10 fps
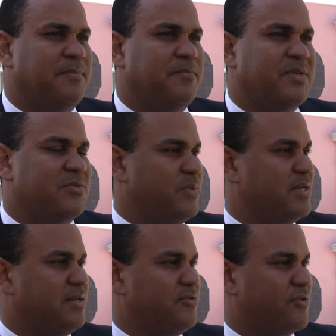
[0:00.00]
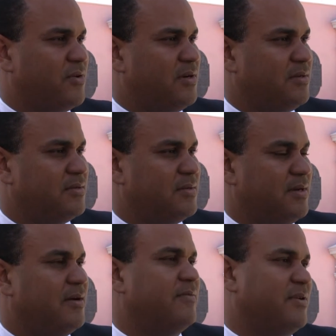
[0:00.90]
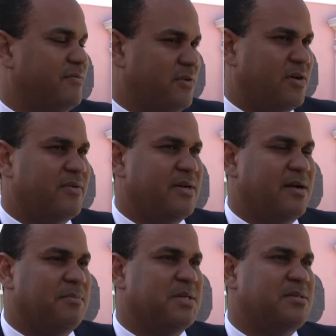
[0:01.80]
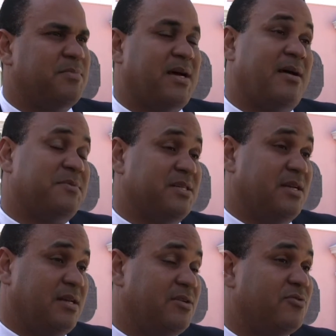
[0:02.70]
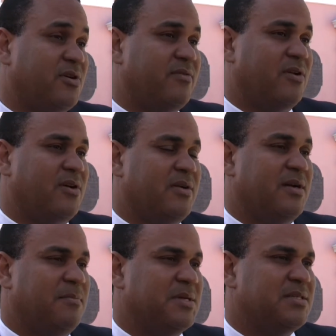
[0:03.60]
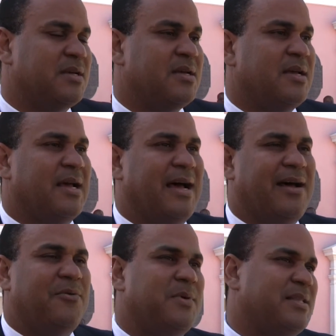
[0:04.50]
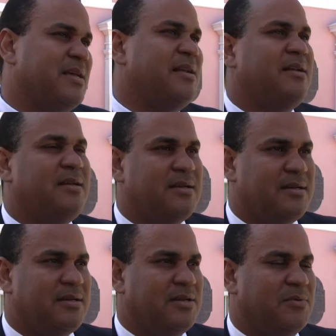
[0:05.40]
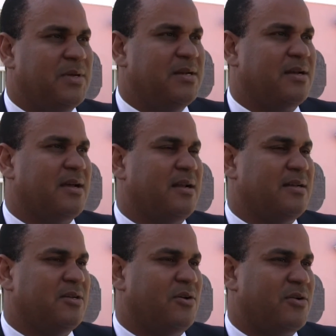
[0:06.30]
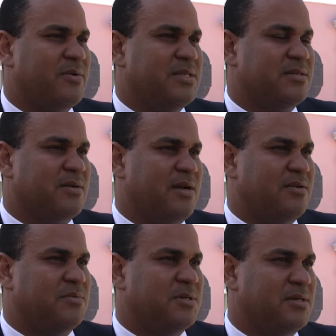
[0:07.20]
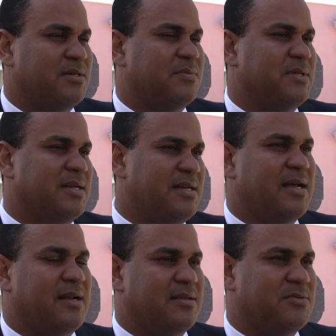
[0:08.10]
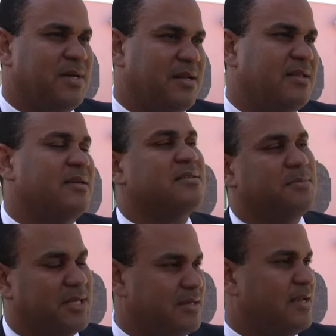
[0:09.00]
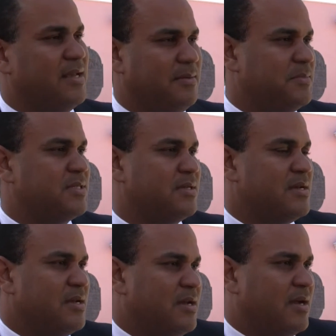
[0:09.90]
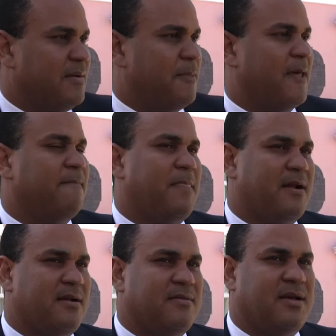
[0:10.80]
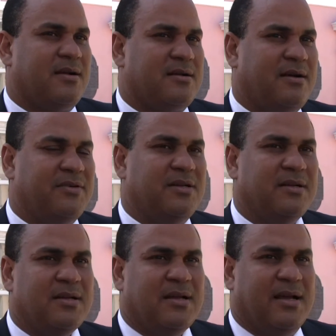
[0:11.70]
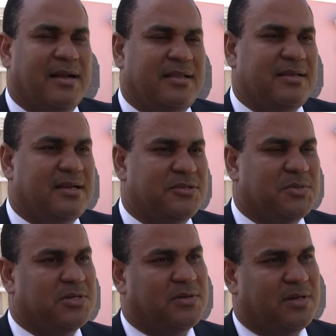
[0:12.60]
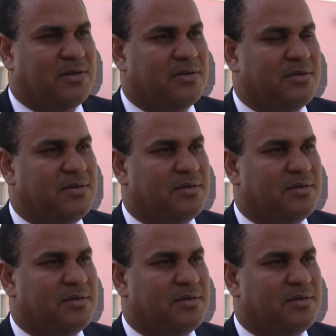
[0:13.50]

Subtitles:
this weekly draw of lottery numbers, perhaps a daily draw of lottery numbers, and within, when you look at lotteries around the world, within that as well, there are some other games that are covered. And I think as we go along,